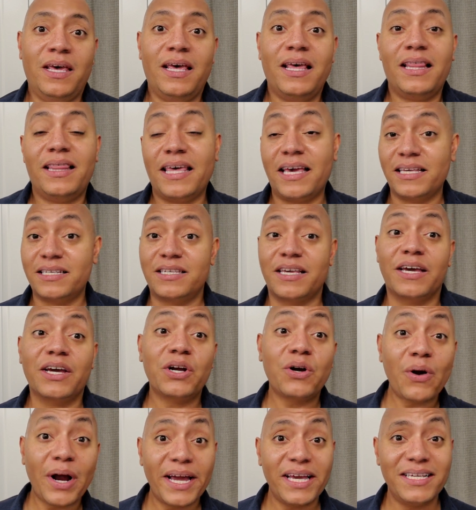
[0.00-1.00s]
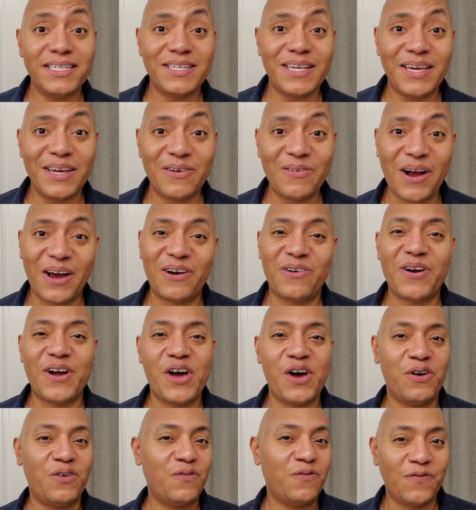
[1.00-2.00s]
things get crazy right
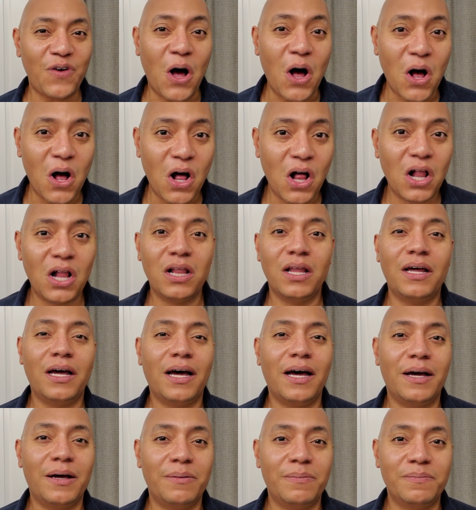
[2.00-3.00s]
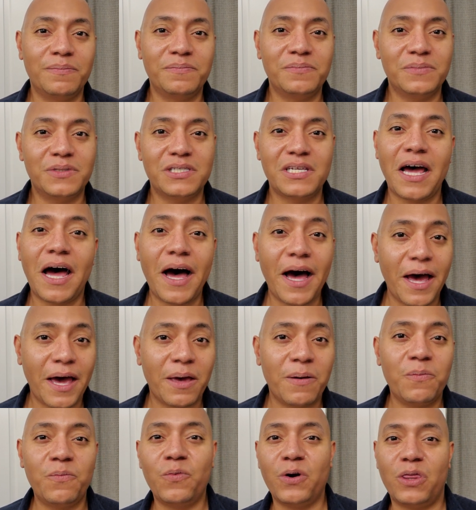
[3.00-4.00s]
around fall
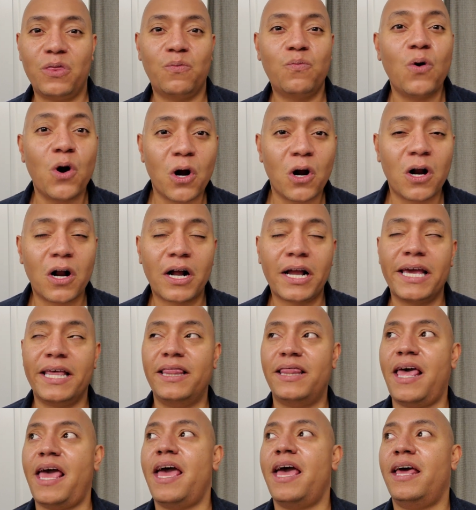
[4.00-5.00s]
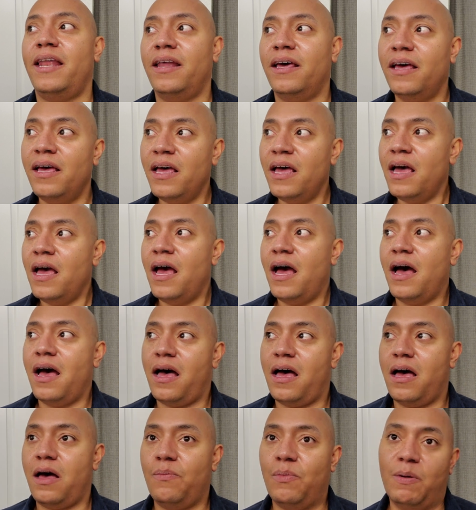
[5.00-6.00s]
time with work, and then
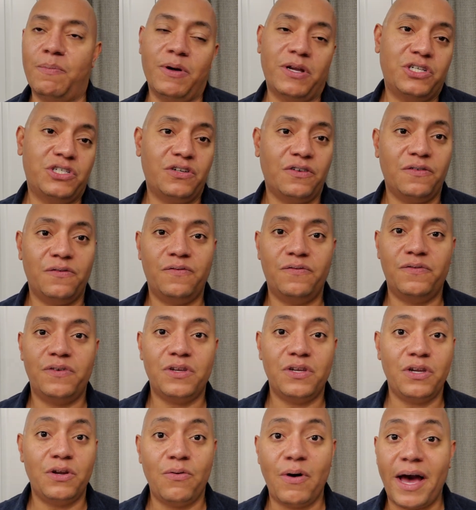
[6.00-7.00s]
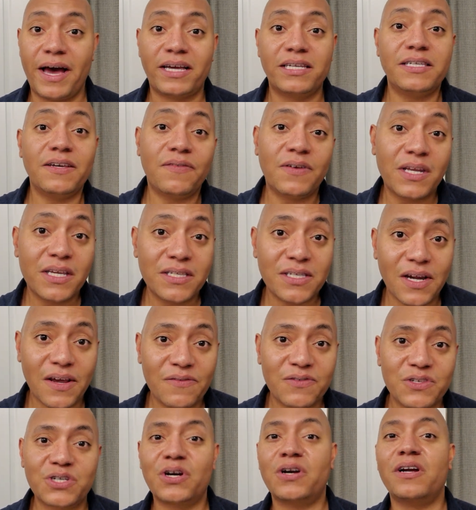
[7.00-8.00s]
a bunch of new activities that I've
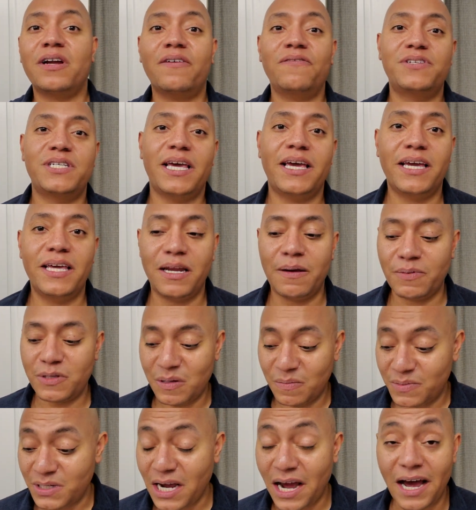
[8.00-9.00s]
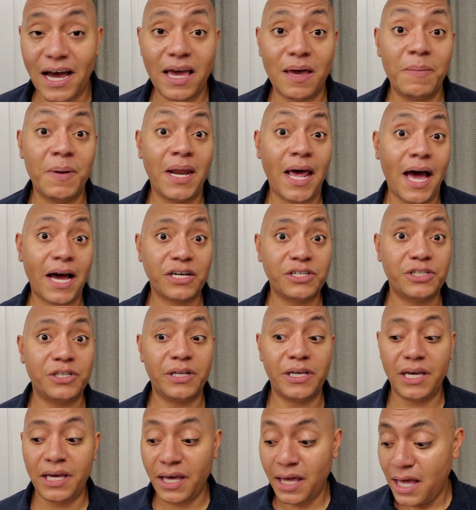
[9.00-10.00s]
started have taken up some time. And
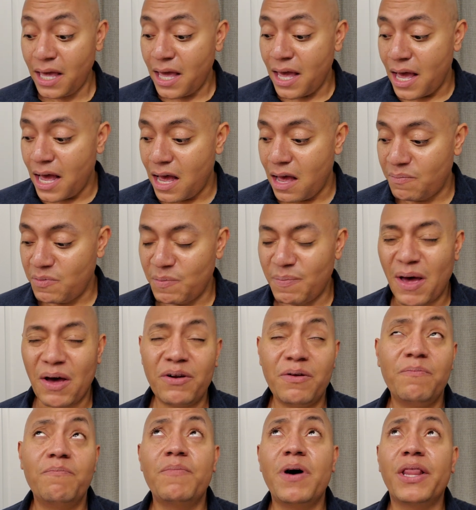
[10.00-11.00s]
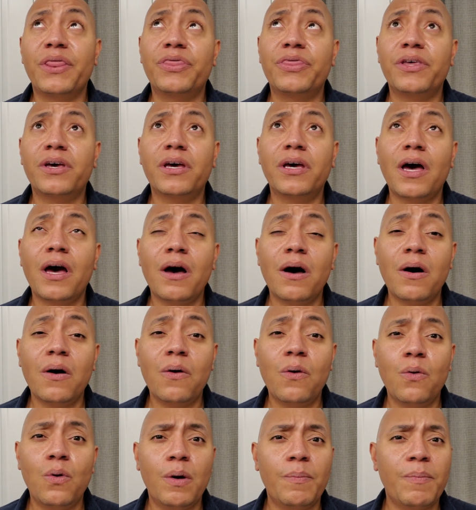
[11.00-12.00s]
actually about a month
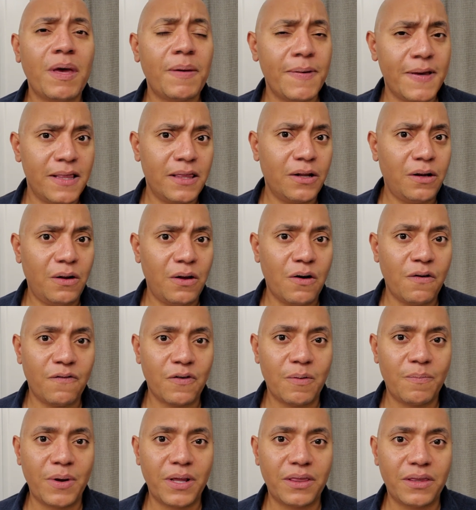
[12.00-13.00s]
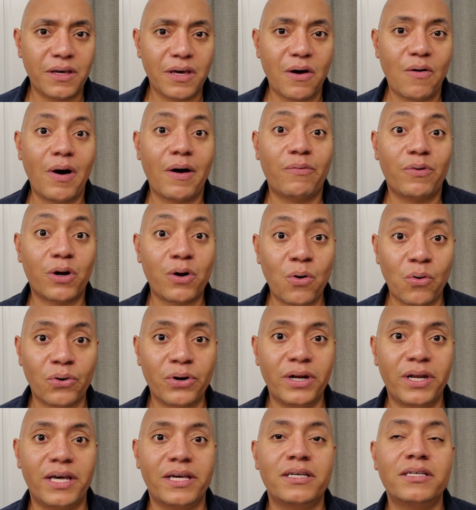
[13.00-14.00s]
ago, maybe a little over a month ago, I
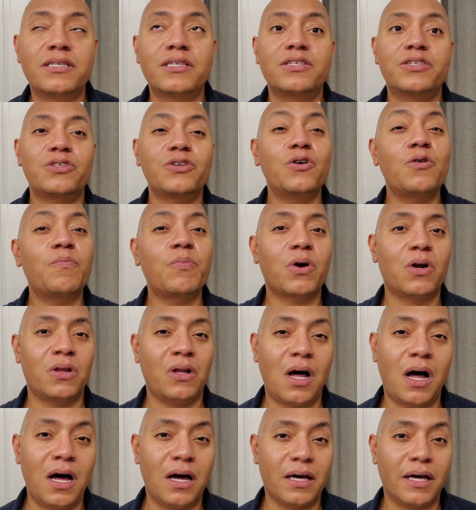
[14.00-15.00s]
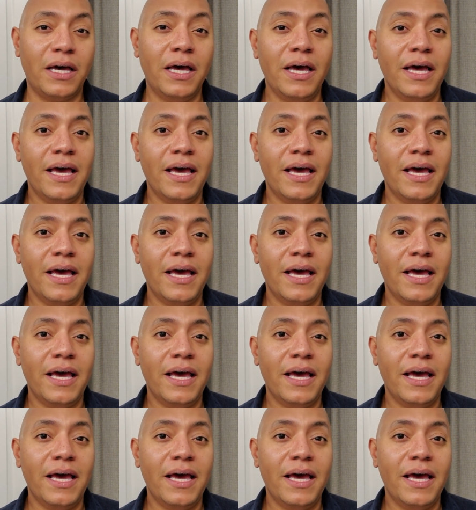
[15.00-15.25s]
recorded a super long